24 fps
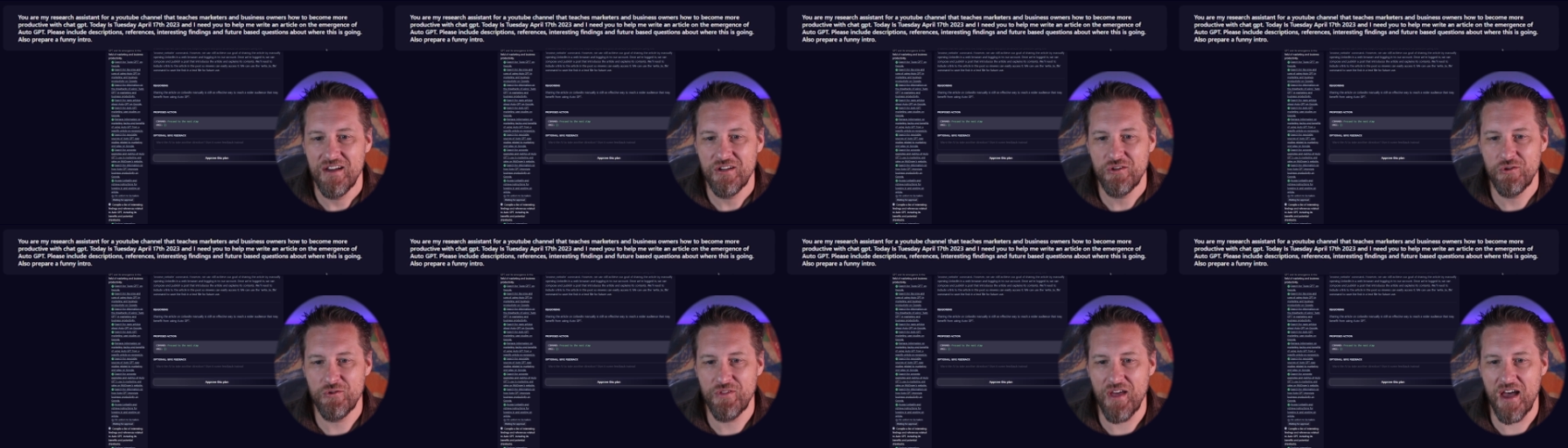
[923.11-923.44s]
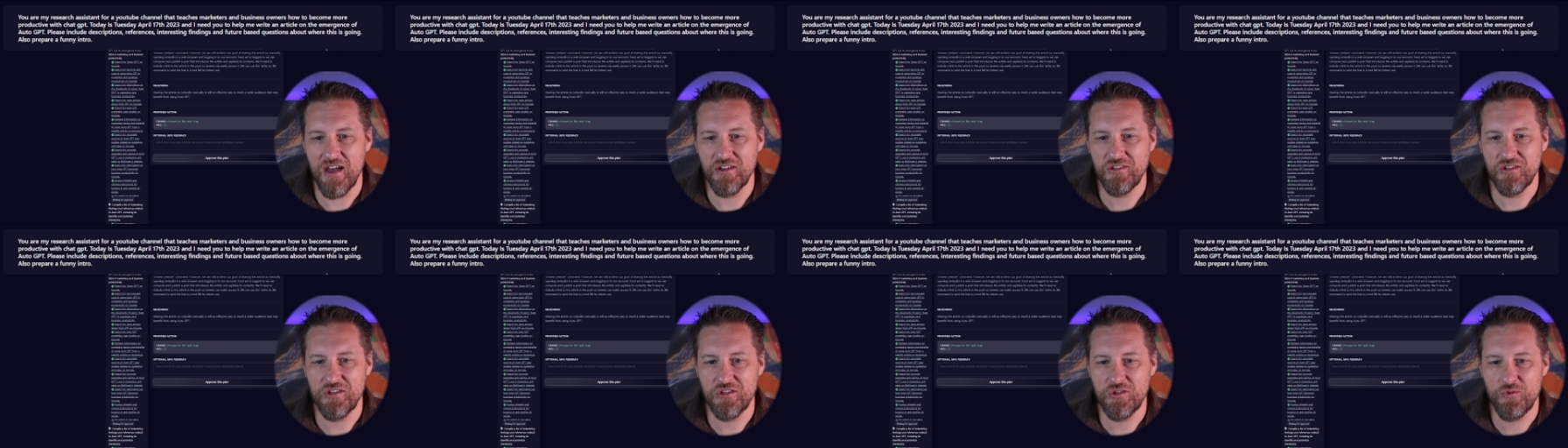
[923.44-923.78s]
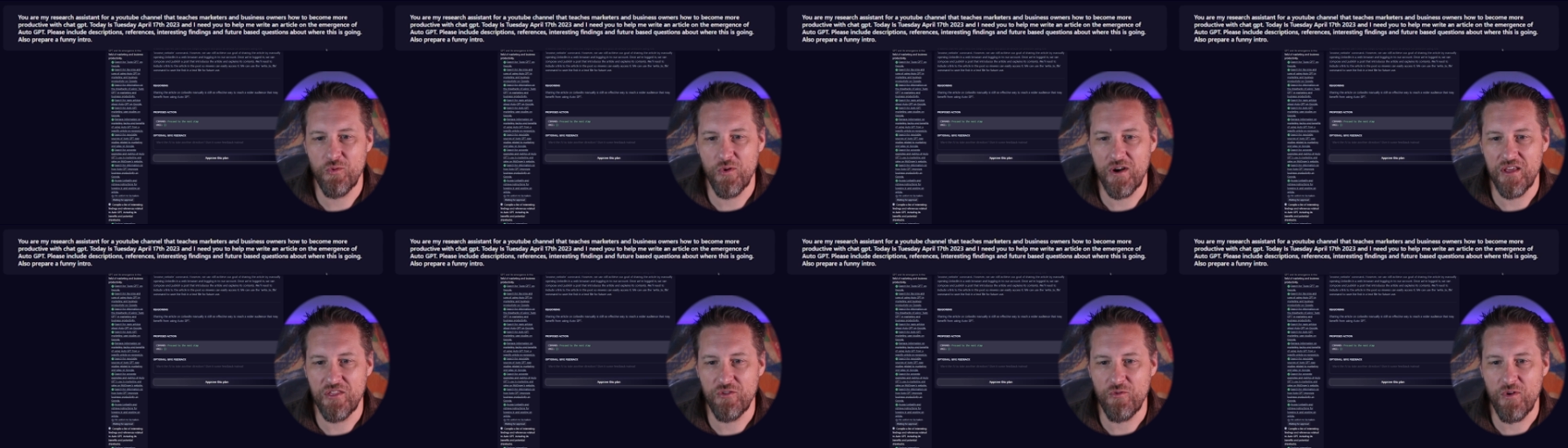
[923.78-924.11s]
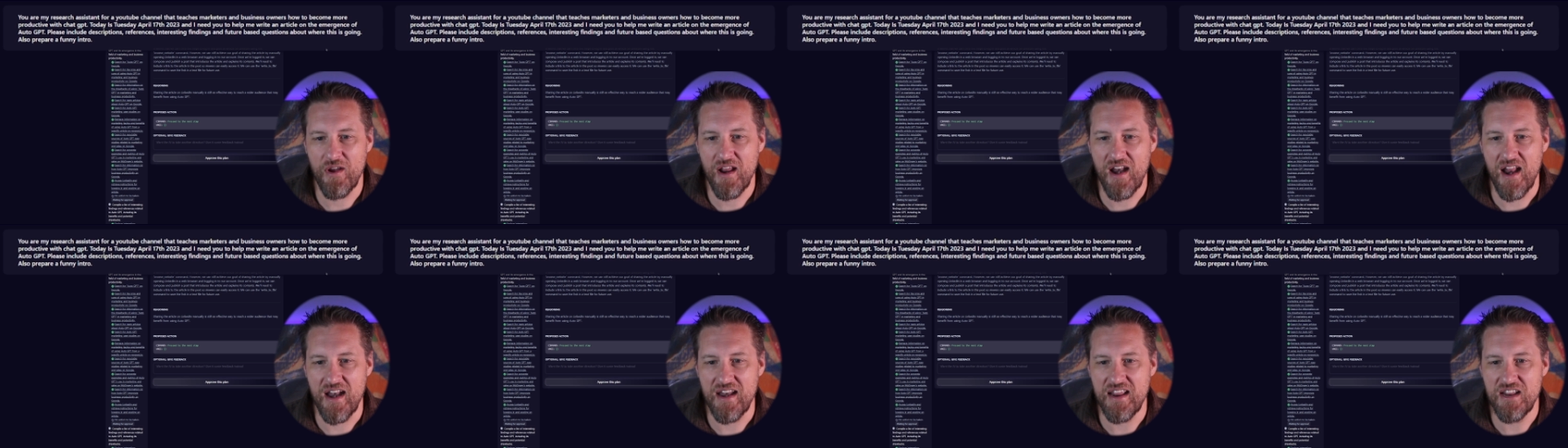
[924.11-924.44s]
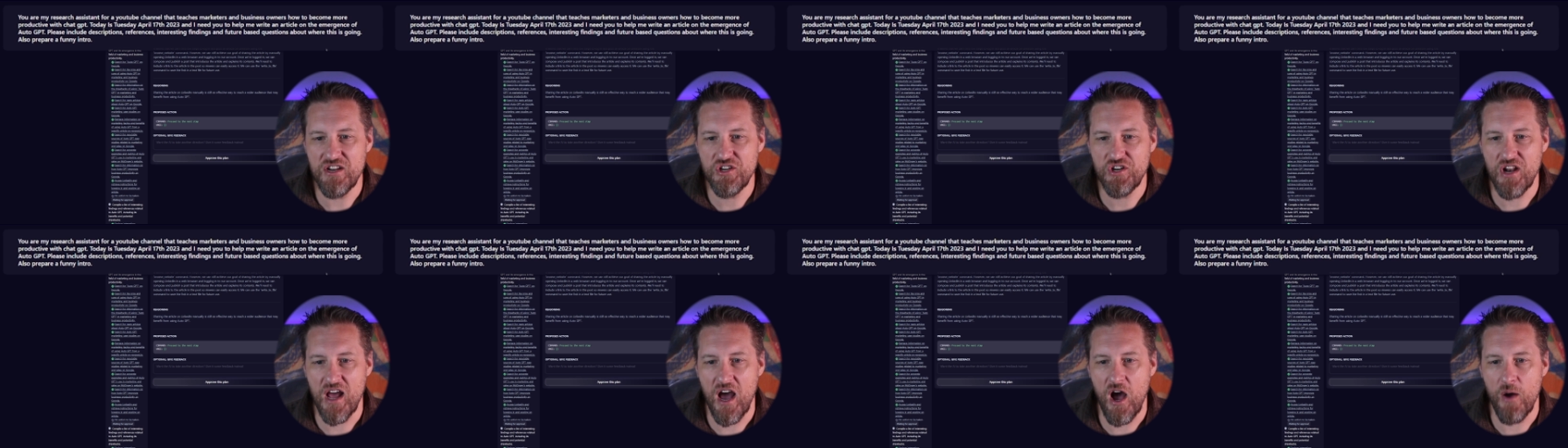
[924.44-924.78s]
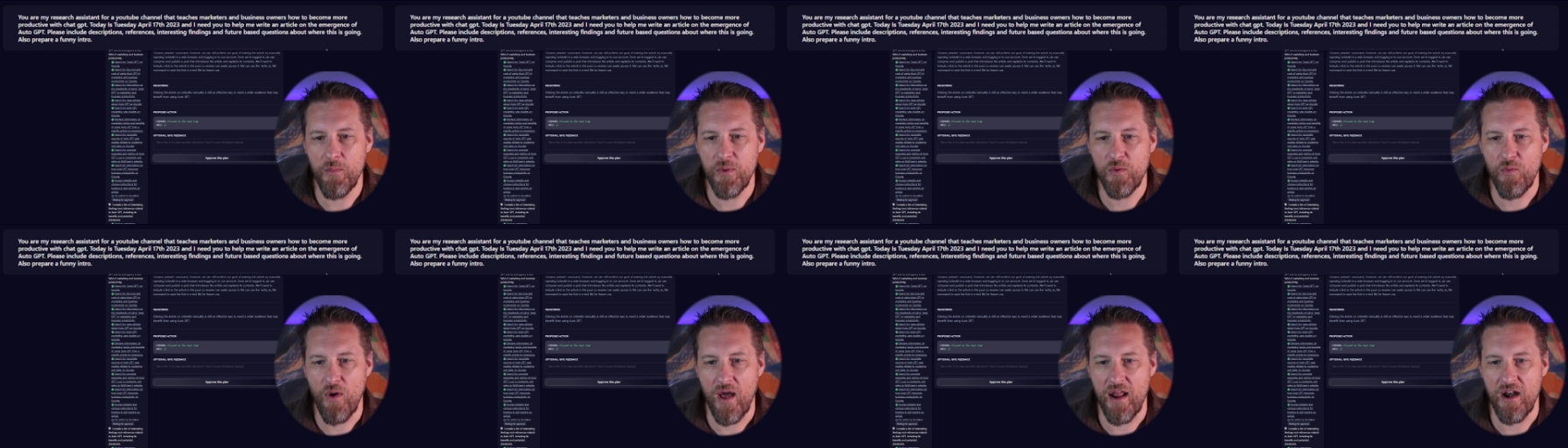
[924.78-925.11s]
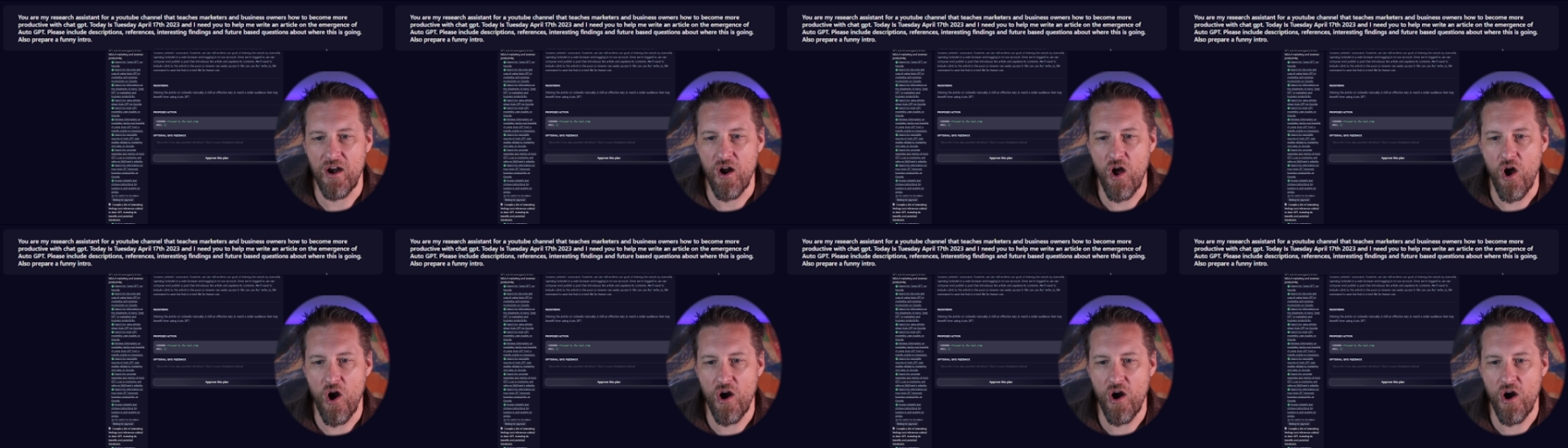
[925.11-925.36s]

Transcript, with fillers: 2023, and I need you to help me write an